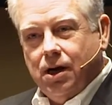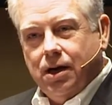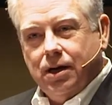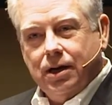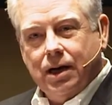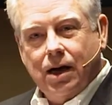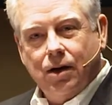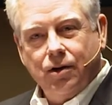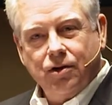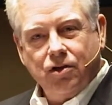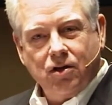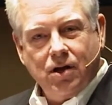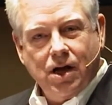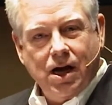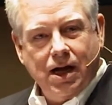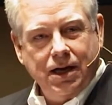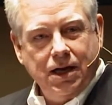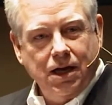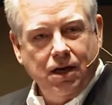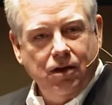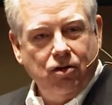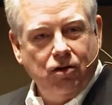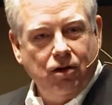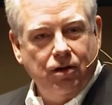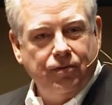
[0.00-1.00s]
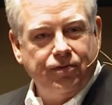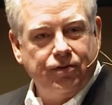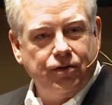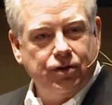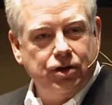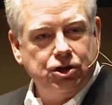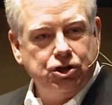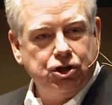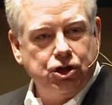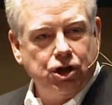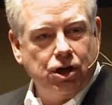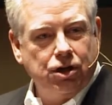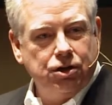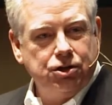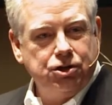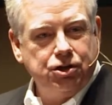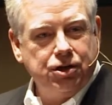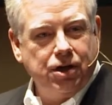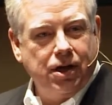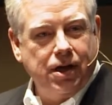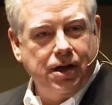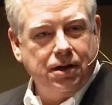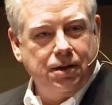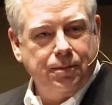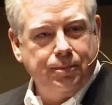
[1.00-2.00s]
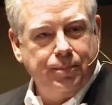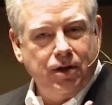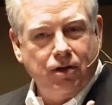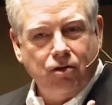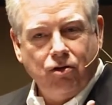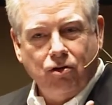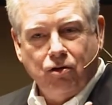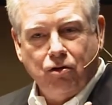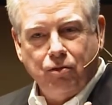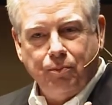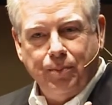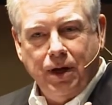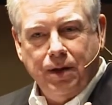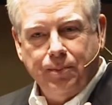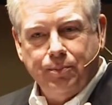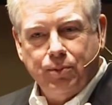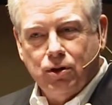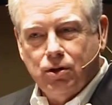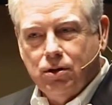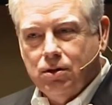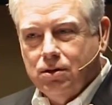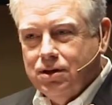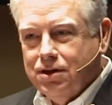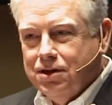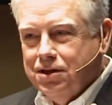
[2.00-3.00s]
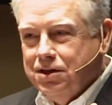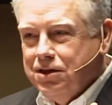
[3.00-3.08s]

Now, it's not easy for the church and the business people